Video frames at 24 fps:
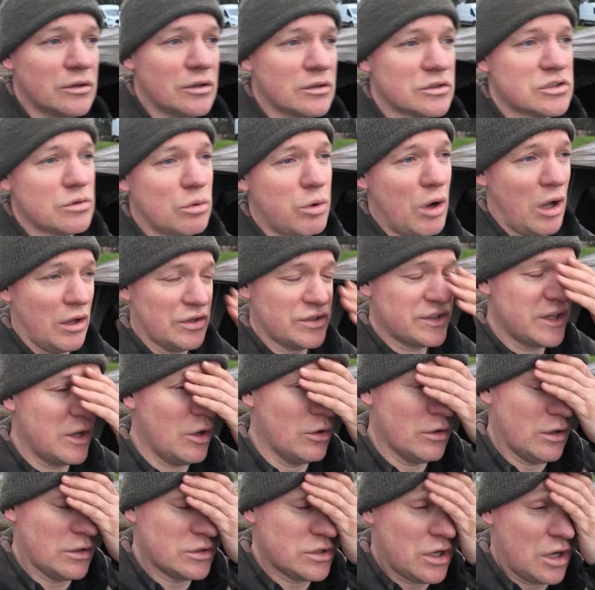our toes,
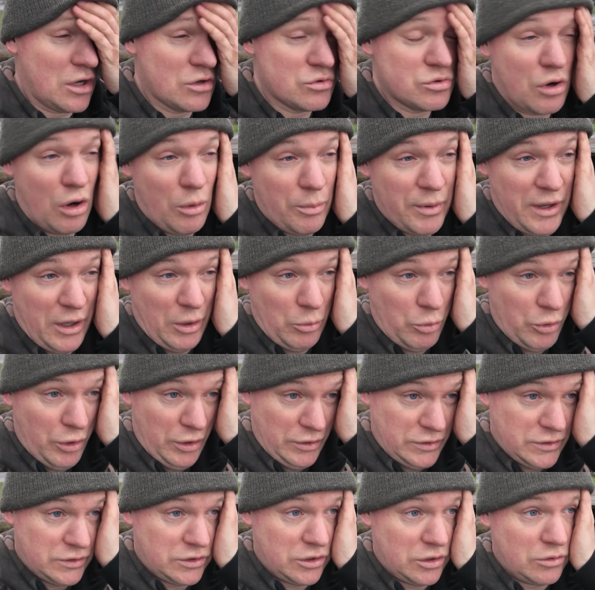we've got a bit of
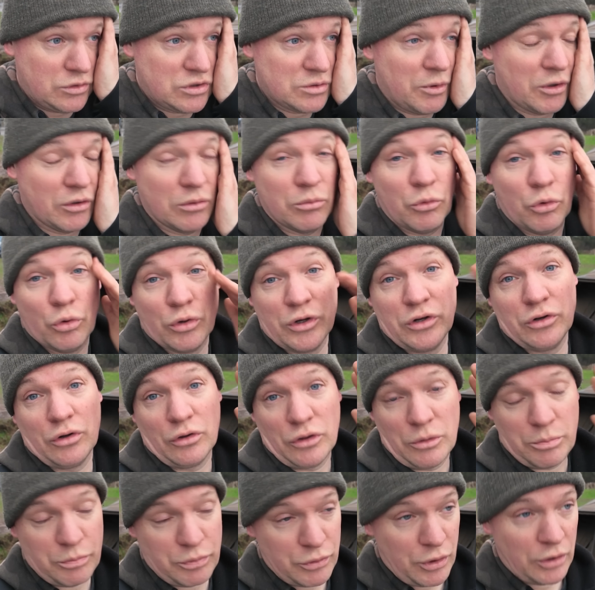work to do tomorrow morning on
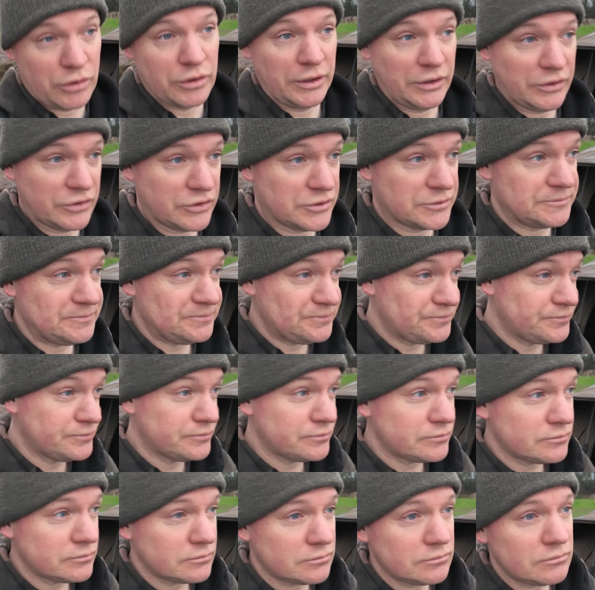the products,
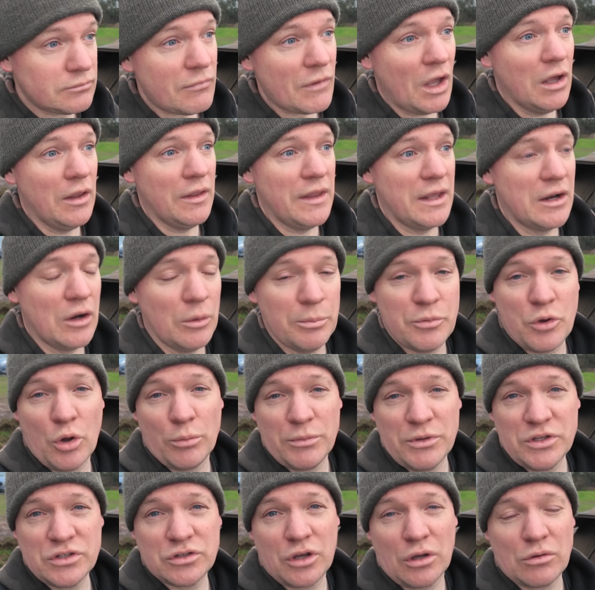and then I'll be on
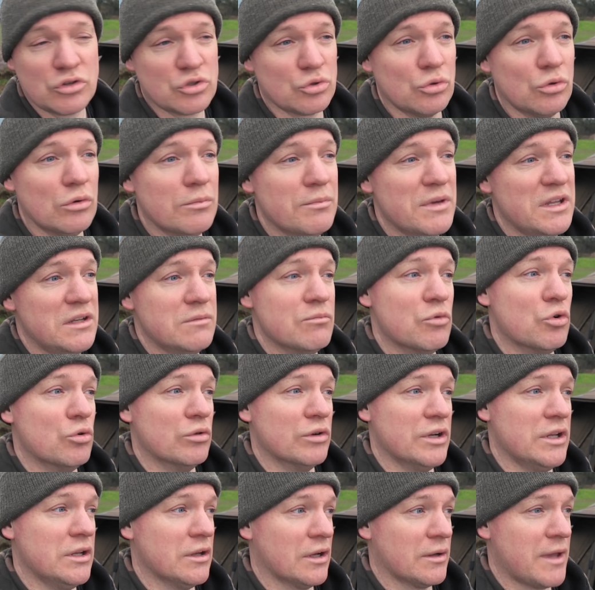my toes sort of
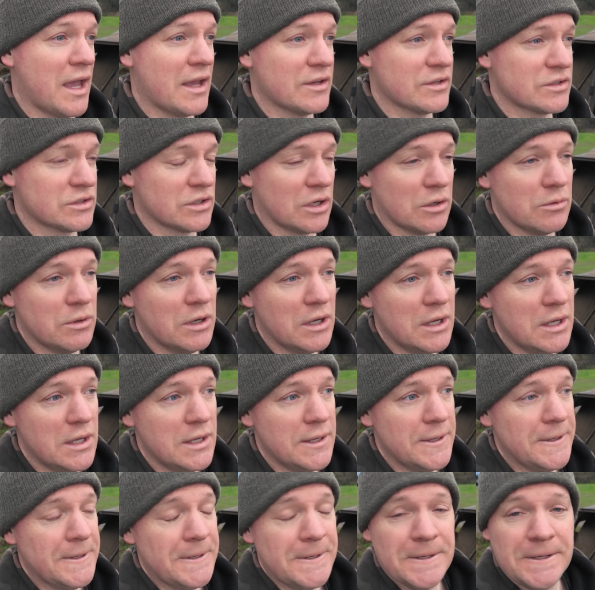mid-morning, I guess. So
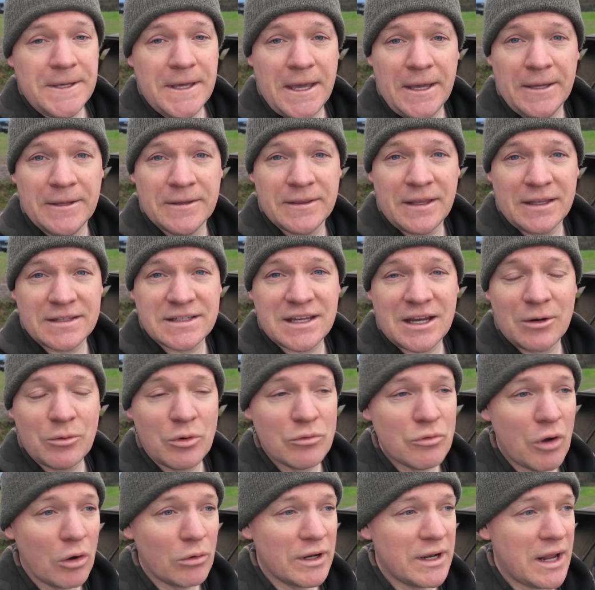yeah, that's how we're
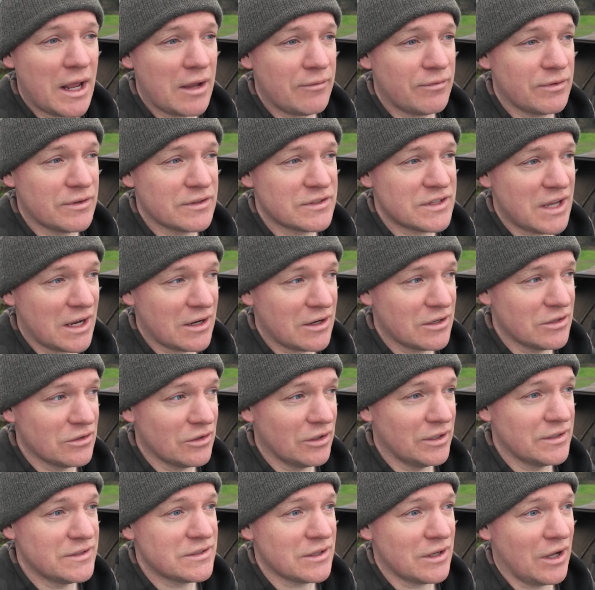rolling out for the second
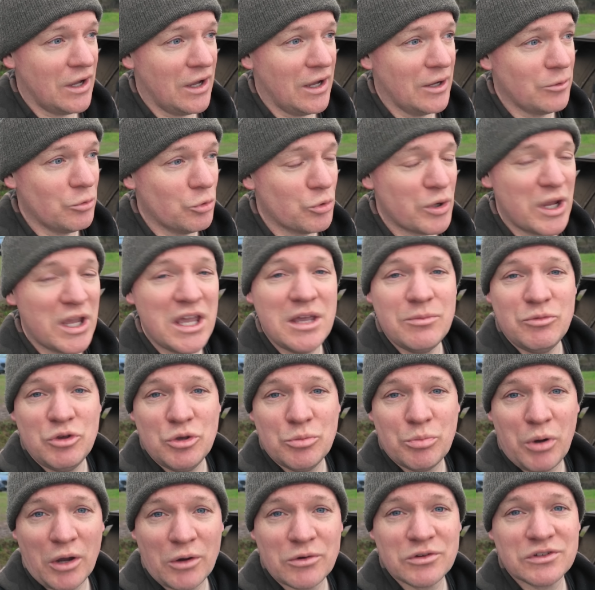night. I will keep you
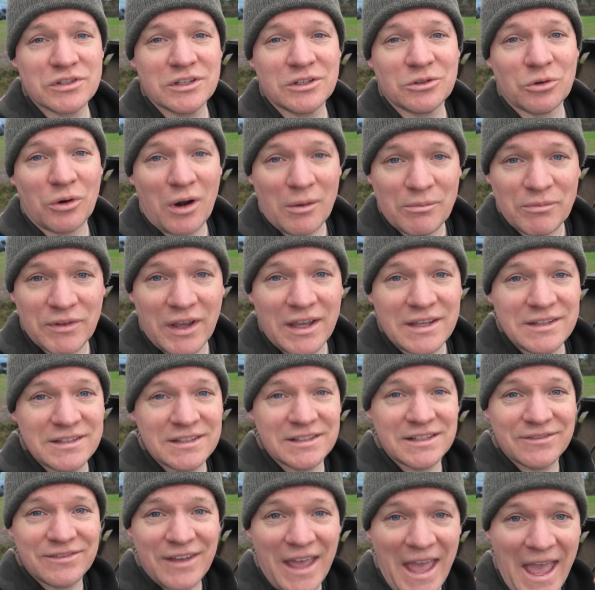posted or
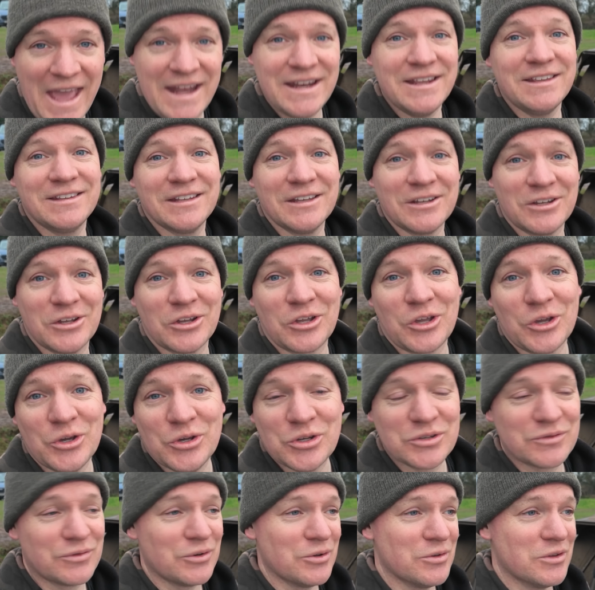updated if anything
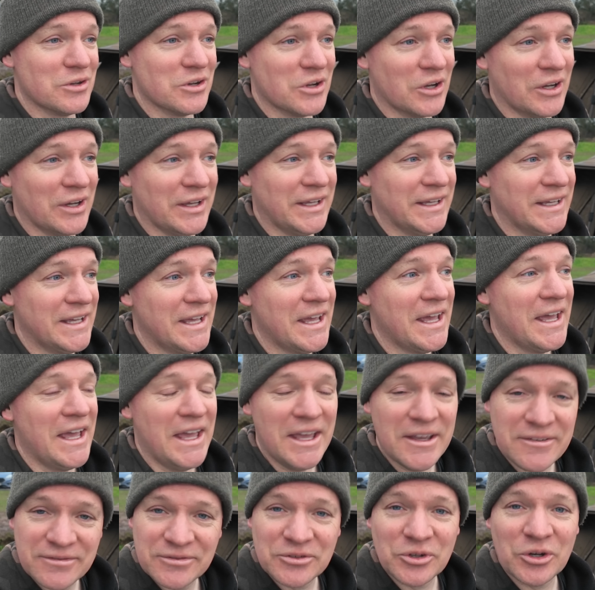occurs through the night.
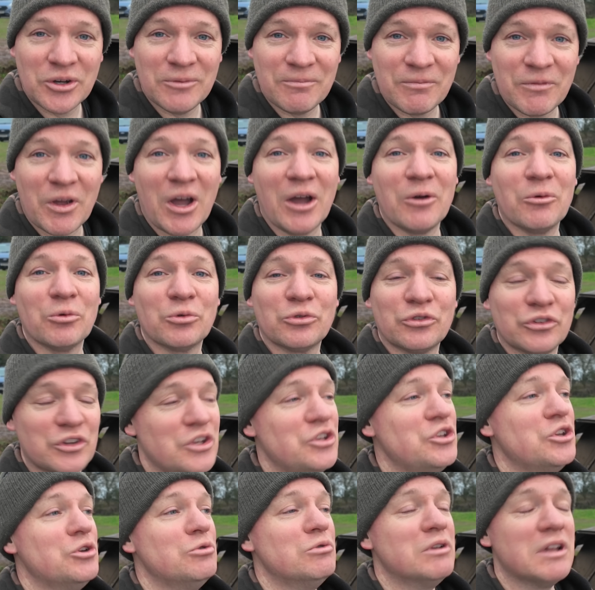If not, I will see
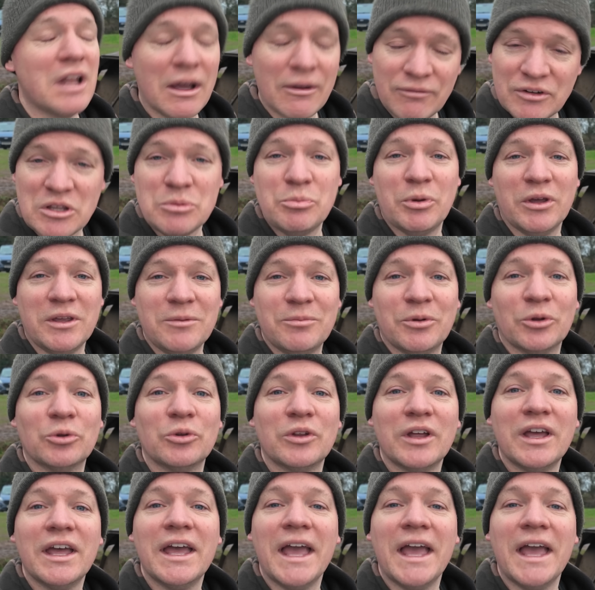you lovely people